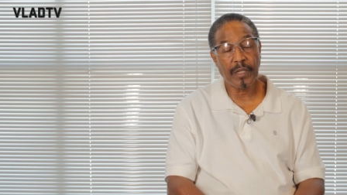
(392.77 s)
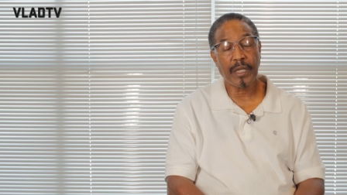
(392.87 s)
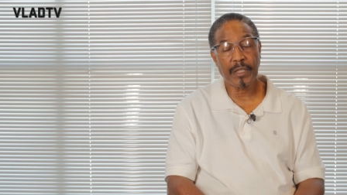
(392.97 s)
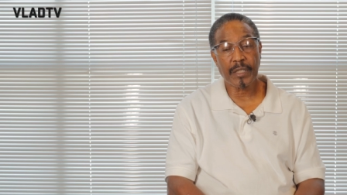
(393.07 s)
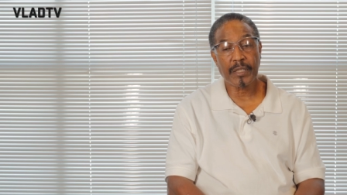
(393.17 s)

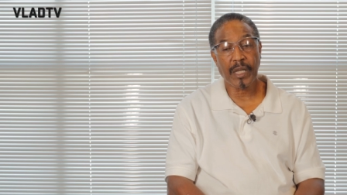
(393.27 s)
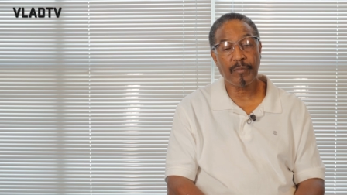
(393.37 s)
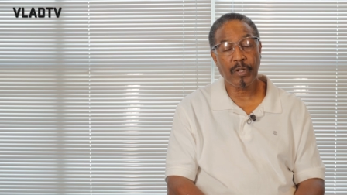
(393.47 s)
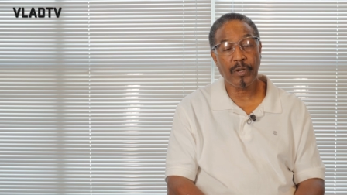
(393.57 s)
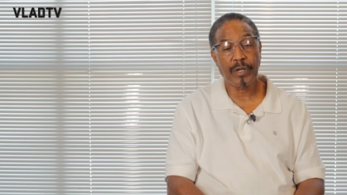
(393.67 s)
Yeah, at that
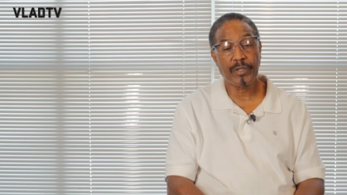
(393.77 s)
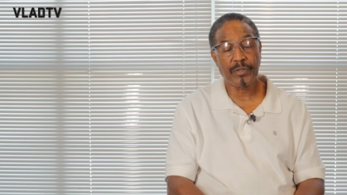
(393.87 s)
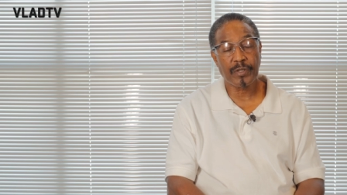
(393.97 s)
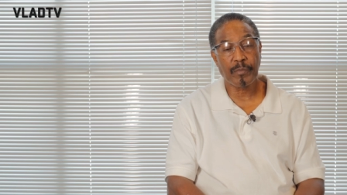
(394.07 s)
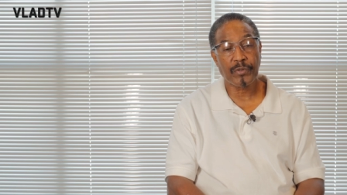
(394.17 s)
time, the
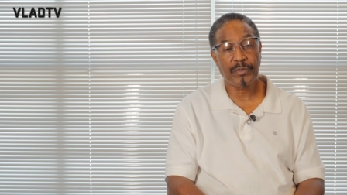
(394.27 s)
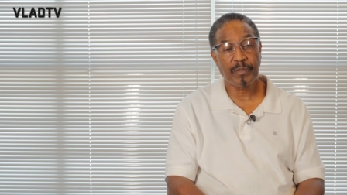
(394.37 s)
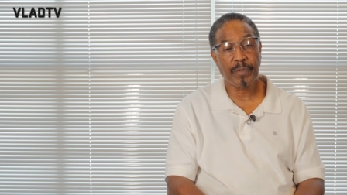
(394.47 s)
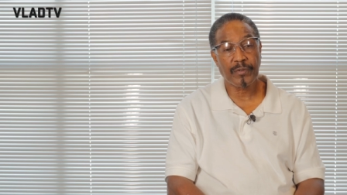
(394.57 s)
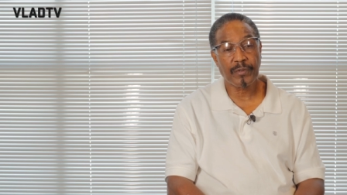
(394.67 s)
longest and the most
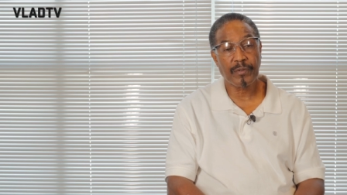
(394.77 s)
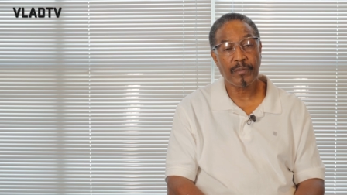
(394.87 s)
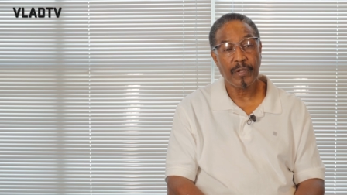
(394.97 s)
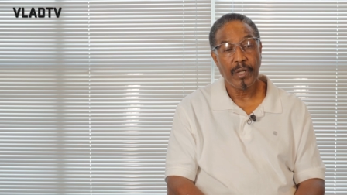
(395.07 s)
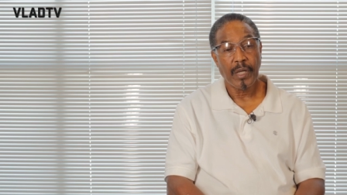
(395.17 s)
expensive.
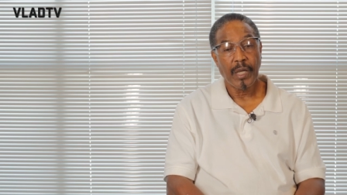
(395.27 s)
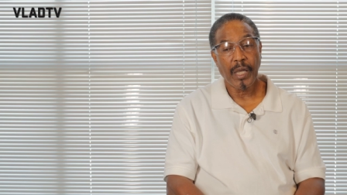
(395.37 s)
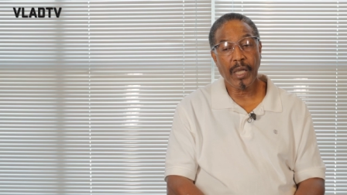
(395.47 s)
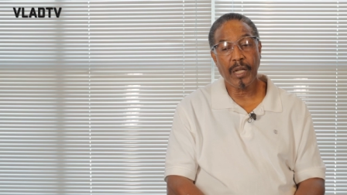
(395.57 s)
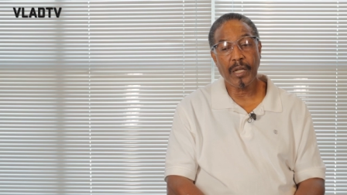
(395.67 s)

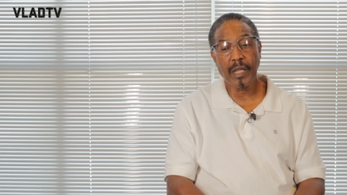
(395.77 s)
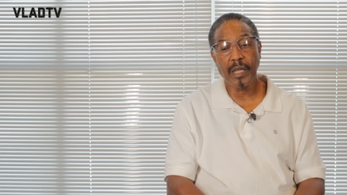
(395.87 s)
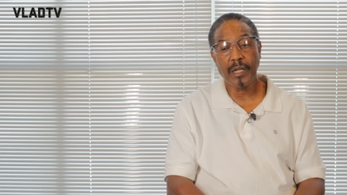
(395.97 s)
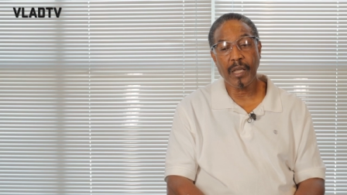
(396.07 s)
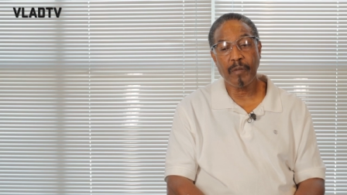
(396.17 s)
And
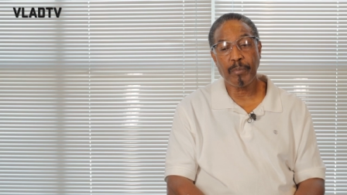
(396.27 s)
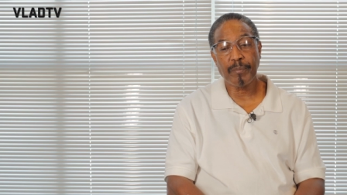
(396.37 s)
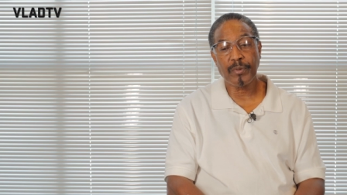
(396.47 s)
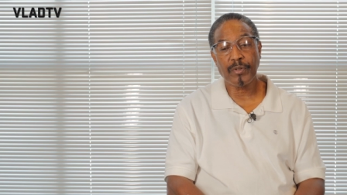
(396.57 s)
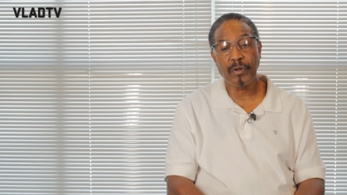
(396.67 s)
and and
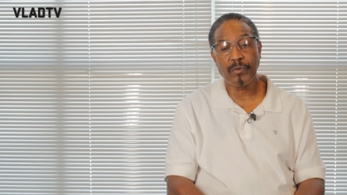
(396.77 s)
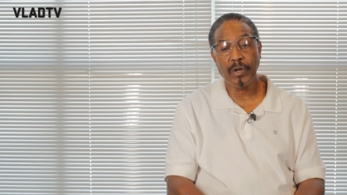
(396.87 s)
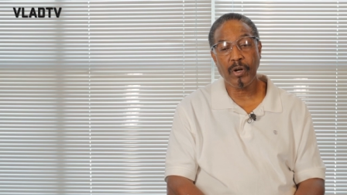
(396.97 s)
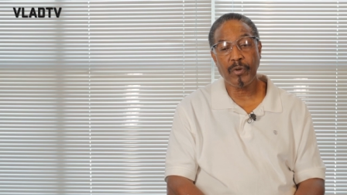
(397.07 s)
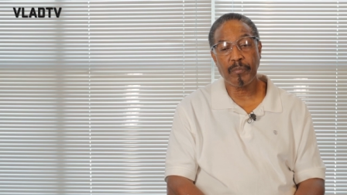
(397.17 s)
people don't
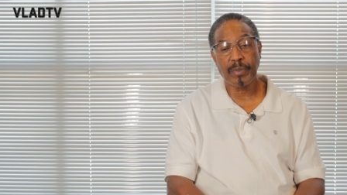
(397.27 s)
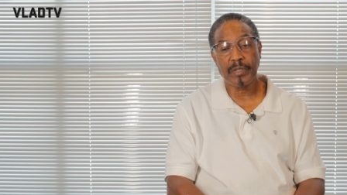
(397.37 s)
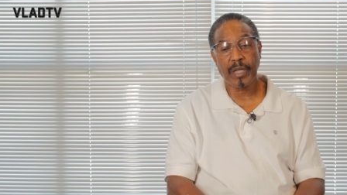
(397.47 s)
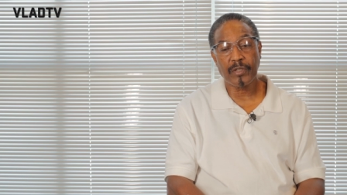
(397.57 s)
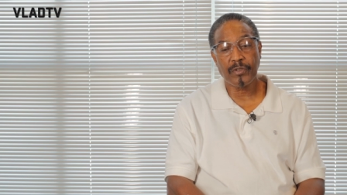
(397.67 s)
know it,
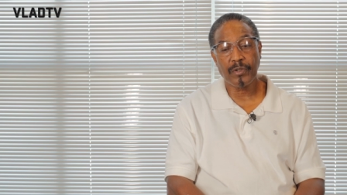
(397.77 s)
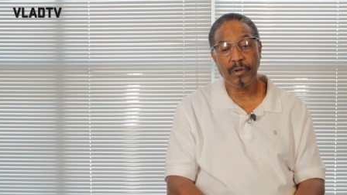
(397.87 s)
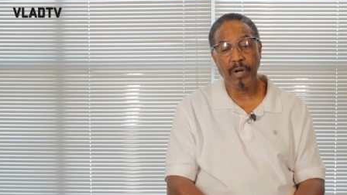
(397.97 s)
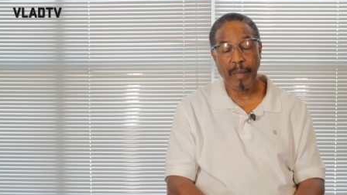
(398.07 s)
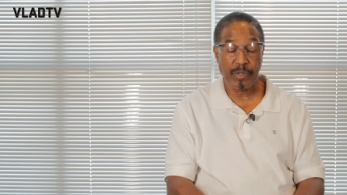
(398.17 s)
but that you
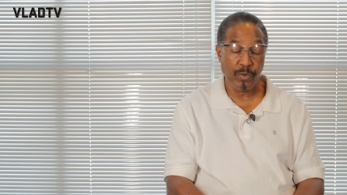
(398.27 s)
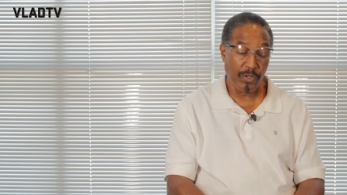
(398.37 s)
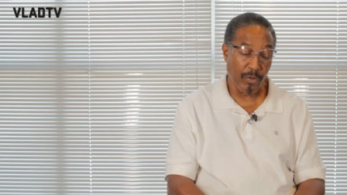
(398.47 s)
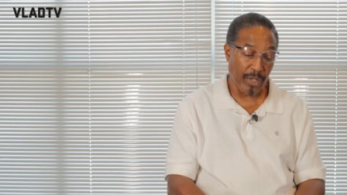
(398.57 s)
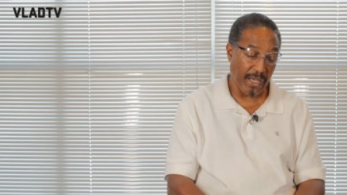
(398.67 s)
know, I mean, we
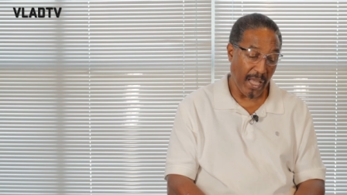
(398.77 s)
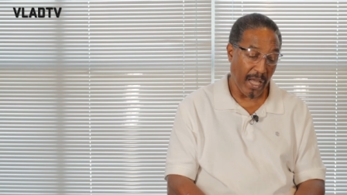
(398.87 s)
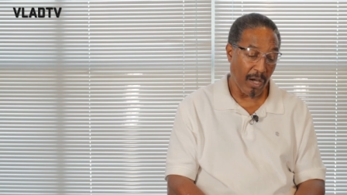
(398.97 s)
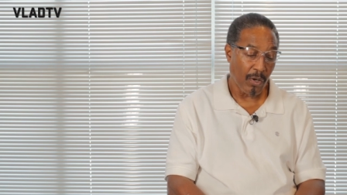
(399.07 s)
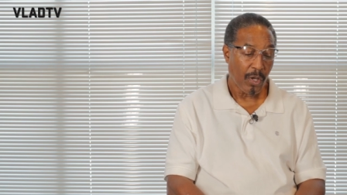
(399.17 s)
know it
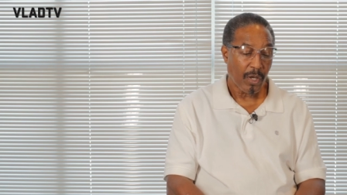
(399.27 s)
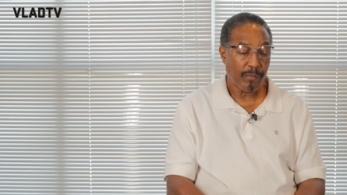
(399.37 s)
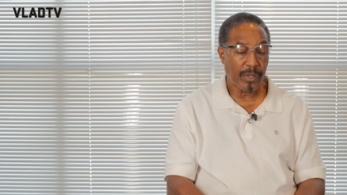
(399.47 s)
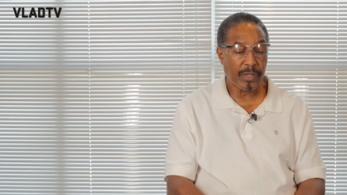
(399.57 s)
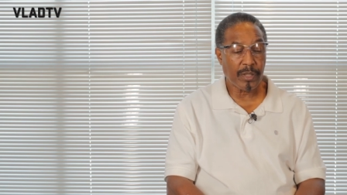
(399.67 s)
now.
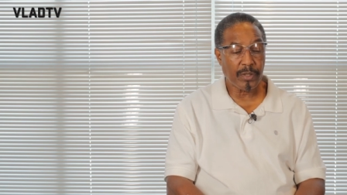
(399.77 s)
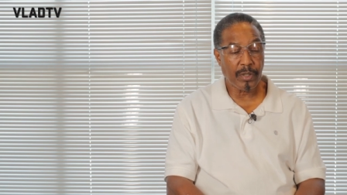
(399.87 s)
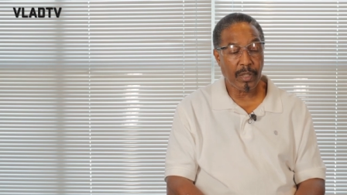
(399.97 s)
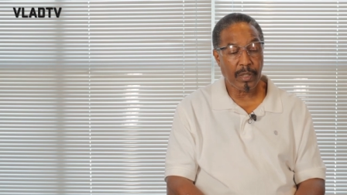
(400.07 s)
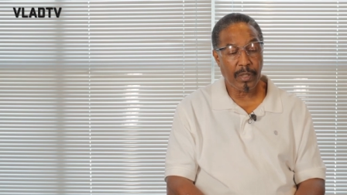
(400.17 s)
But the
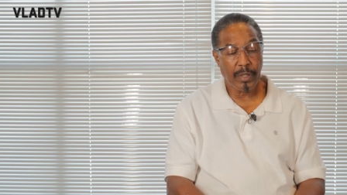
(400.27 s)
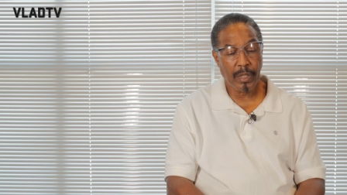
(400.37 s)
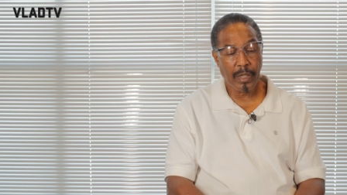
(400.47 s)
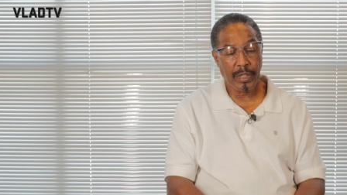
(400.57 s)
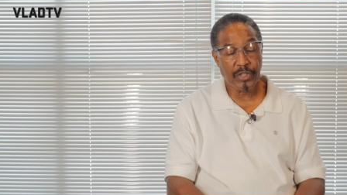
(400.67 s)
the, the
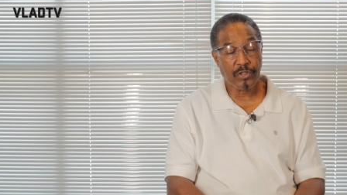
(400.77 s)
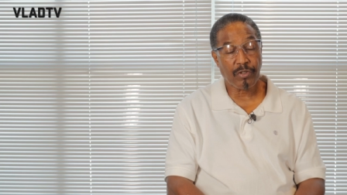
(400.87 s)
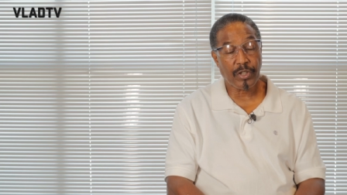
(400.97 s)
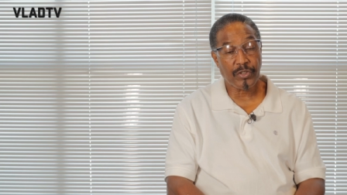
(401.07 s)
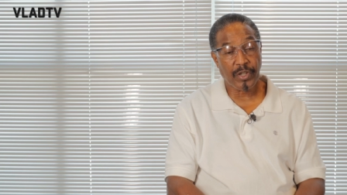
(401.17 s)
uh,
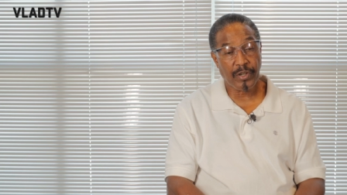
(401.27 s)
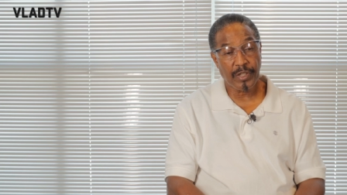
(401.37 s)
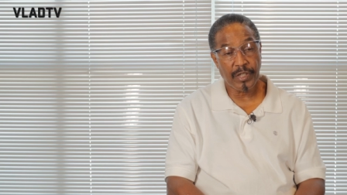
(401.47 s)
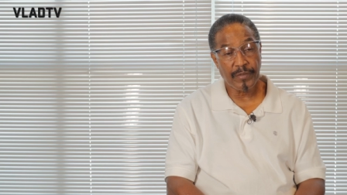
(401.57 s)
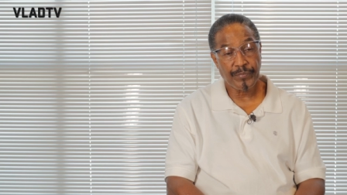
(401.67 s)
district
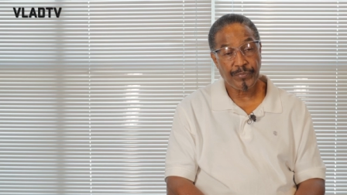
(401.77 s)
attorney